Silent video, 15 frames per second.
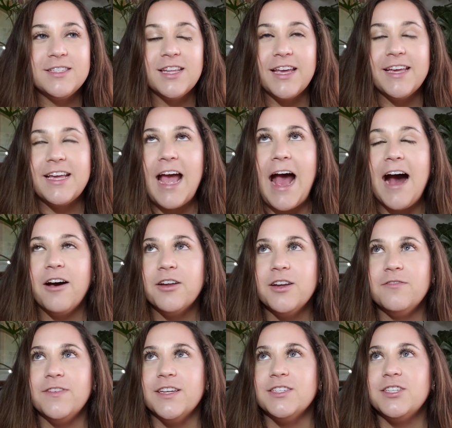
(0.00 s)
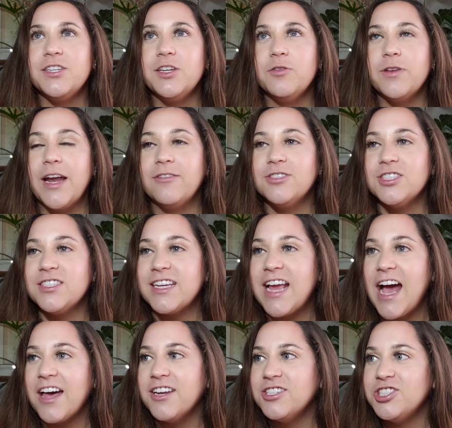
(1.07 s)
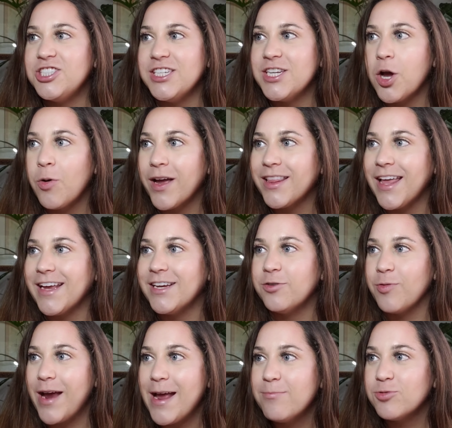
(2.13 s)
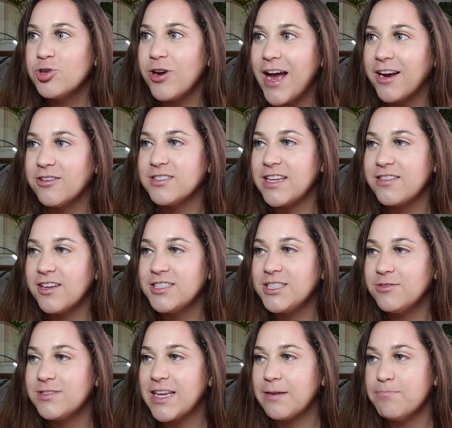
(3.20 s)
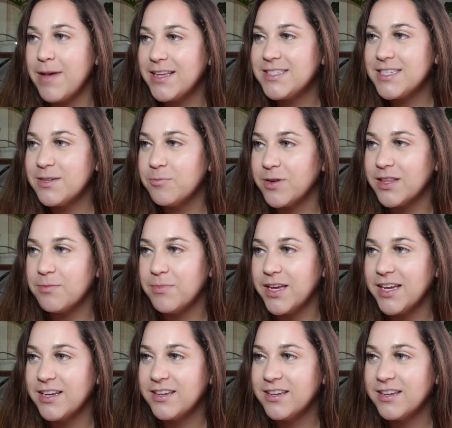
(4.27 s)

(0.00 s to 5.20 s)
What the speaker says: like out of it too, and I was just like, how does she know I like graham crackers? I thought she was like messing with me.